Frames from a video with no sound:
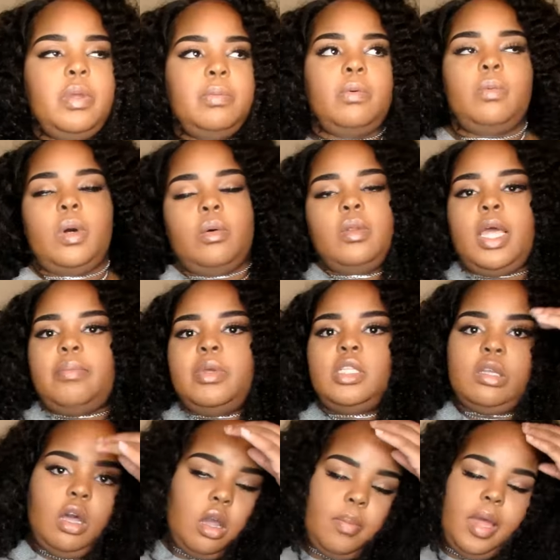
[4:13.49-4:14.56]
People won't let me
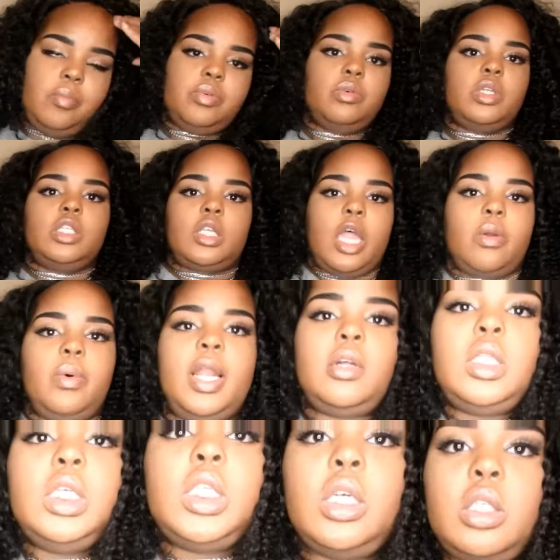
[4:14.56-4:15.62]
talk about booties like
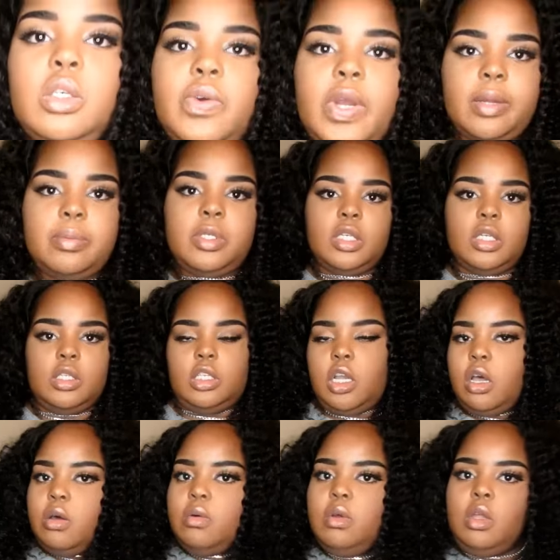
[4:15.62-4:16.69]
without these interruptions,
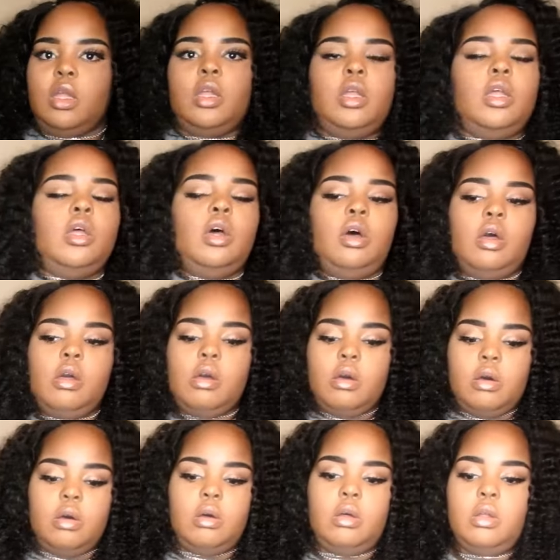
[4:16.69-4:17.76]
yo.
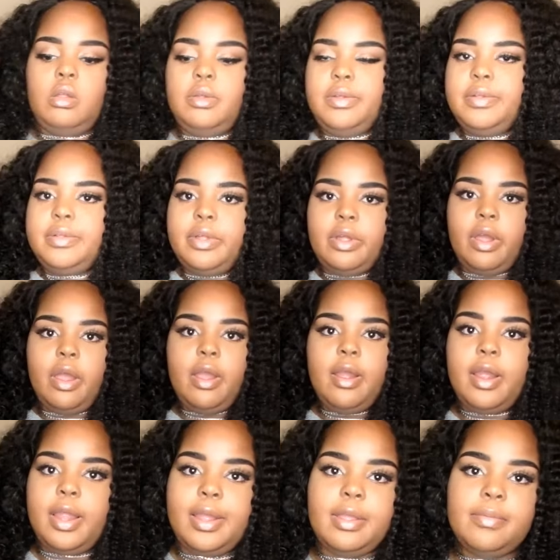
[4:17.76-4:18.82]
Oh, all
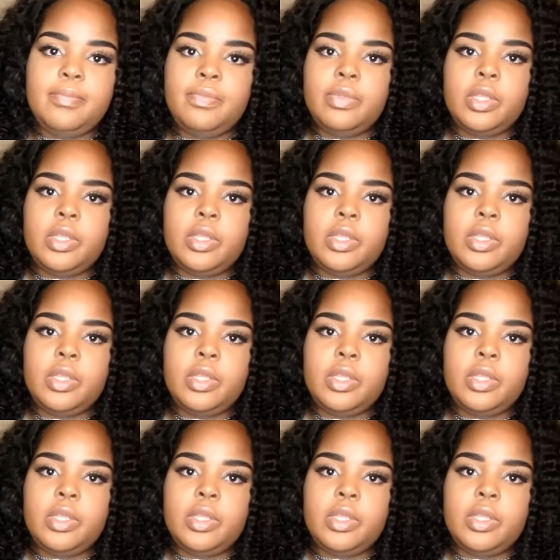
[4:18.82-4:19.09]
right.